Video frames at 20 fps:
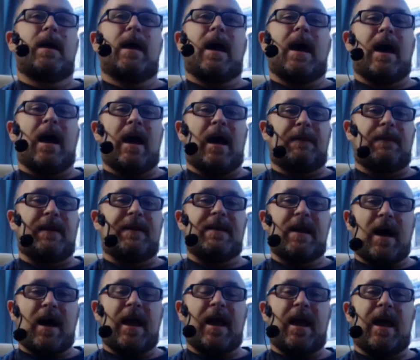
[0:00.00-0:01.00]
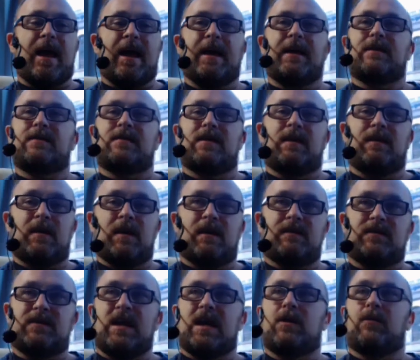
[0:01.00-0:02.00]
uh, the Nihangs and the
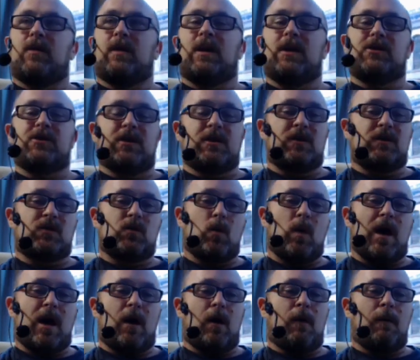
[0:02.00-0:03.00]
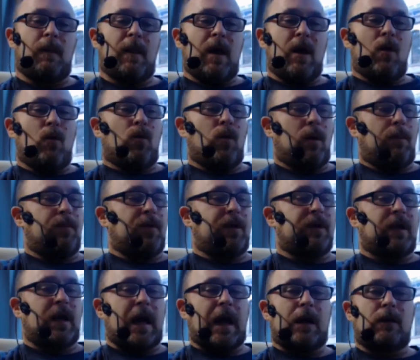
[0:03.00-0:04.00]
Sikh religion as well, were
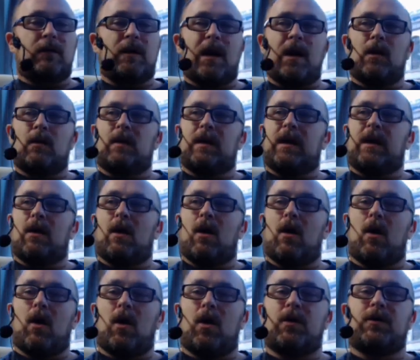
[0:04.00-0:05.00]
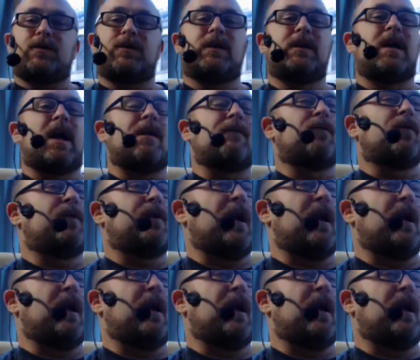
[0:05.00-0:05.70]
particularly hard to govern